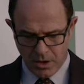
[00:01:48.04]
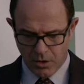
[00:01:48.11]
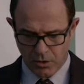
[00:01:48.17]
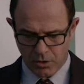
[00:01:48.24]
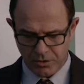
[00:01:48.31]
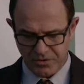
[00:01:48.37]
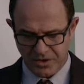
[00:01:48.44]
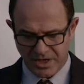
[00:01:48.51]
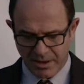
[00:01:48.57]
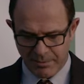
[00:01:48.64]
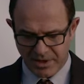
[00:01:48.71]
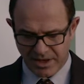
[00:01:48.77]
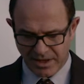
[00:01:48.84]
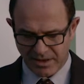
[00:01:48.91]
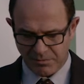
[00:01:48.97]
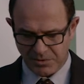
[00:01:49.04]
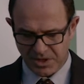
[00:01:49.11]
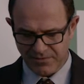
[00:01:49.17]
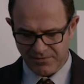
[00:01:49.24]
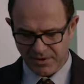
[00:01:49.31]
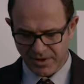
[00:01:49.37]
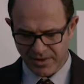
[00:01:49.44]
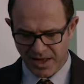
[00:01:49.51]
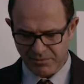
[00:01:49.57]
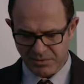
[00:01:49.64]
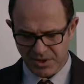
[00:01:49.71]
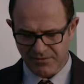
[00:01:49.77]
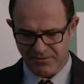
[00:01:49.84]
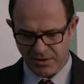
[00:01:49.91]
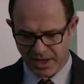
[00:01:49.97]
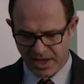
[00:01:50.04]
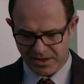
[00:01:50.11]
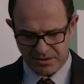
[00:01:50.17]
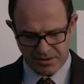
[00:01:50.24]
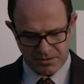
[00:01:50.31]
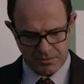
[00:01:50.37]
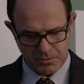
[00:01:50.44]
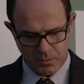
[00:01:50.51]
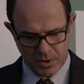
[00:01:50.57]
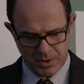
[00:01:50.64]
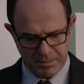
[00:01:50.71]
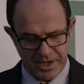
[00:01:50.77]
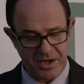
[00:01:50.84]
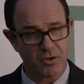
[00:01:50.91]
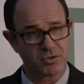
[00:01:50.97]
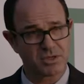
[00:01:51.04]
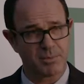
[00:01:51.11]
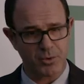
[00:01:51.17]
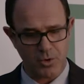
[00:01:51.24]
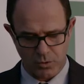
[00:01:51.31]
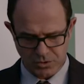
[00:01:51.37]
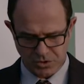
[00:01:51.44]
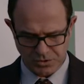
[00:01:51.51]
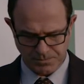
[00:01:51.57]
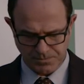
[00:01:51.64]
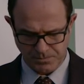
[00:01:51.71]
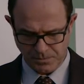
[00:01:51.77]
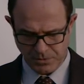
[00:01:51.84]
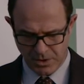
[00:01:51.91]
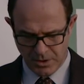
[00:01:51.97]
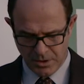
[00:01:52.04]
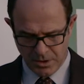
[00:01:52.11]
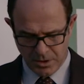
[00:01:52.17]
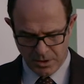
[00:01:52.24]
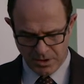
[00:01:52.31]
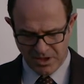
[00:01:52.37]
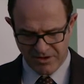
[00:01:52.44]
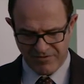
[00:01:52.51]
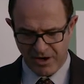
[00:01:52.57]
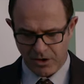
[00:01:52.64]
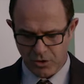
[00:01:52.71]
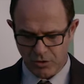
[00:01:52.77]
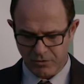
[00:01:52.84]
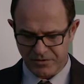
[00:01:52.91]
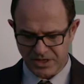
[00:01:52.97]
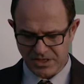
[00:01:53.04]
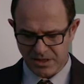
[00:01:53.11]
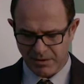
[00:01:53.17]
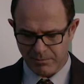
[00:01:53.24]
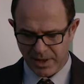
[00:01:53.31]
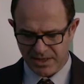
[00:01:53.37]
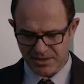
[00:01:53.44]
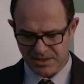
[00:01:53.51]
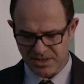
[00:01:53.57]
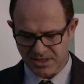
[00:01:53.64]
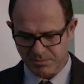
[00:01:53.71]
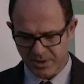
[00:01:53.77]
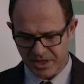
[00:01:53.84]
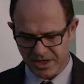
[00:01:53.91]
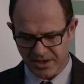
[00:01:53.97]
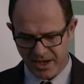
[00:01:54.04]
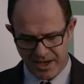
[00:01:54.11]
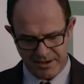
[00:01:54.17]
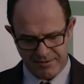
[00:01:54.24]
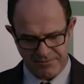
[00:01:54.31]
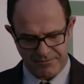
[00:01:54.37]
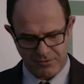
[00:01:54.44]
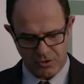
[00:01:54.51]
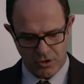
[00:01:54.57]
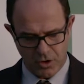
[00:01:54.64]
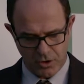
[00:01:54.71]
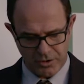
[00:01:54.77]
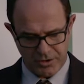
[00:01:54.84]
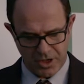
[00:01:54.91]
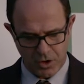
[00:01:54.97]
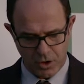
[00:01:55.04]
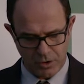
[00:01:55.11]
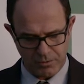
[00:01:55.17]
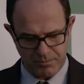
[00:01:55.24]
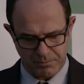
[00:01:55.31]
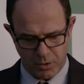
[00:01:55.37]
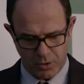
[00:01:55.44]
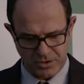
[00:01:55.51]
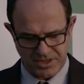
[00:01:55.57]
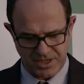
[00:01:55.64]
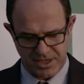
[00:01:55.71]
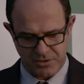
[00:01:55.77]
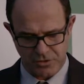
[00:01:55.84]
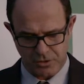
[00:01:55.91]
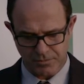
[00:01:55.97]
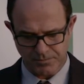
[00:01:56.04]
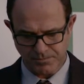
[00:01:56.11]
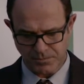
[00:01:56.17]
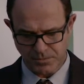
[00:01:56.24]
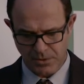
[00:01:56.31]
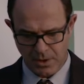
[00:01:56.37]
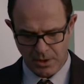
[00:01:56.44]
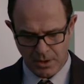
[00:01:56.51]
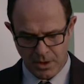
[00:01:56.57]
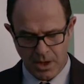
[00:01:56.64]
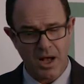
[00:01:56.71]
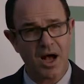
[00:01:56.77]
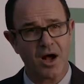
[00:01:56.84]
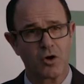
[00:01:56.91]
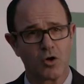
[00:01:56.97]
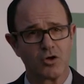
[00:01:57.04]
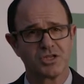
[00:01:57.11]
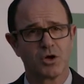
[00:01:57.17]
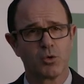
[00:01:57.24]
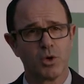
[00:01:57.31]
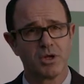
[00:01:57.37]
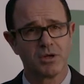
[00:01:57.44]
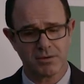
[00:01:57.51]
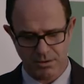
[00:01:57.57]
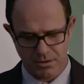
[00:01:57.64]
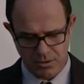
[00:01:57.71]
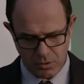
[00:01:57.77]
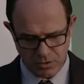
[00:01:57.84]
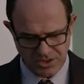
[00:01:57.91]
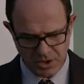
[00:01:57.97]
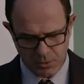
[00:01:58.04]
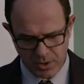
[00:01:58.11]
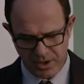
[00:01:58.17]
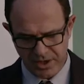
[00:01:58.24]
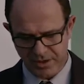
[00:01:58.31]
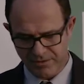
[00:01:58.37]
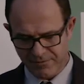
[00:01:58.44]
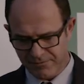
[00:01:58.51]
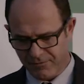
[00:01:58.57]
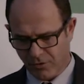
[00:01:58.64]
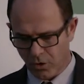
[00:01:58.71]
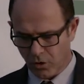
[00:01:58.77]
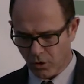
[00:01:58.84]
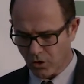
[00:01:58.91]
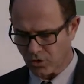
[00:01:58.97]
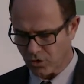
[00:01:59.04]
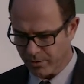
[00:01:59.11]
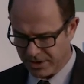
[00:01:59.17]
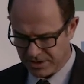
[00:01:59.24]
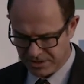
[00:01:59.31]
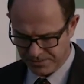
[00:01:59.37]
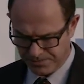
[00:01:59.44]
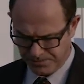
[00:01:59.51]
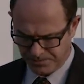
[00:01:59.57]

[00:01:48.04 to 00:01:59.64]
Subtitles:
or dynamic adaptive lighting when vehicles approach. The value of these advances is very high for the whole port sector and consequently for our customers.